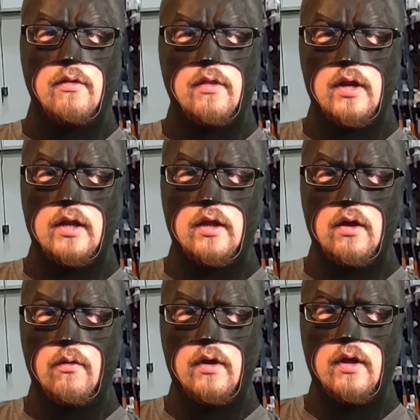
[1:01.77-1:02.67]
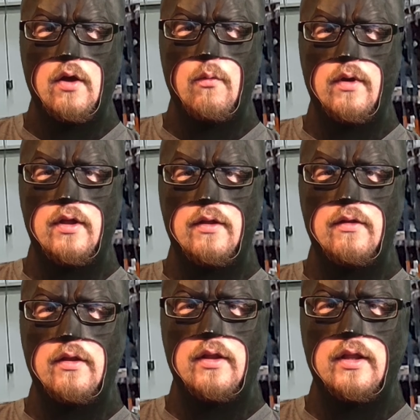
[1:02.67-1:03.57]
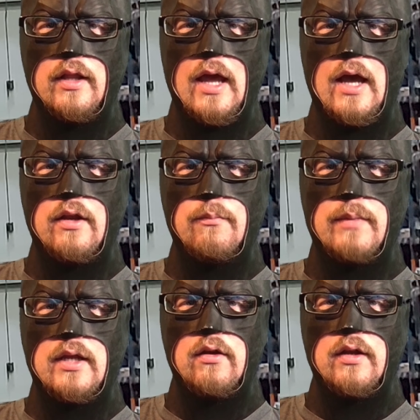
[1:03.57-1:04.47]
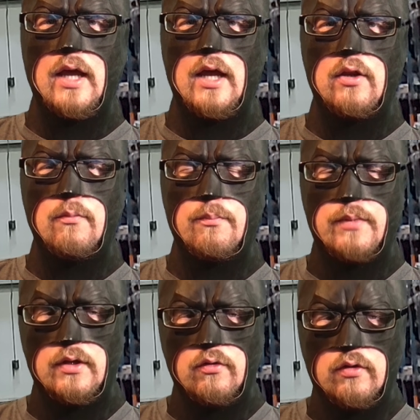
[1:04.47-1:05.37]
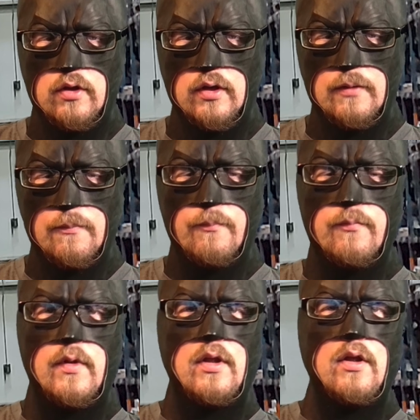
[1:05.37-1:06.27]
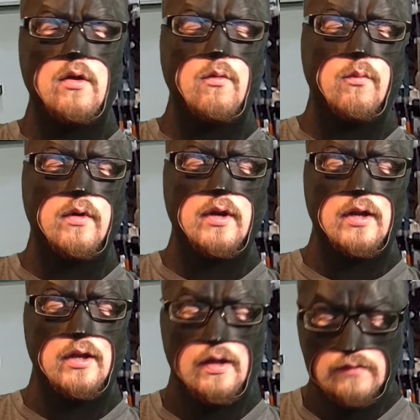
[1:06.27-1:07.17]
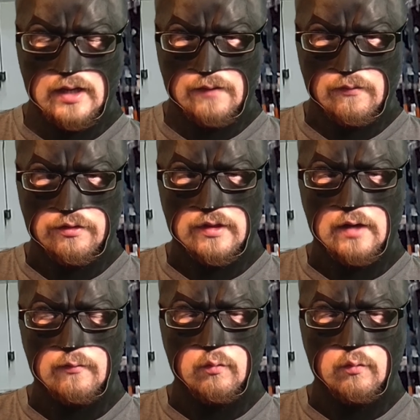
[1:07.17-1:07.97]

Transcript: There you go. Well, how do you be good? How do you build good? You have to have a set of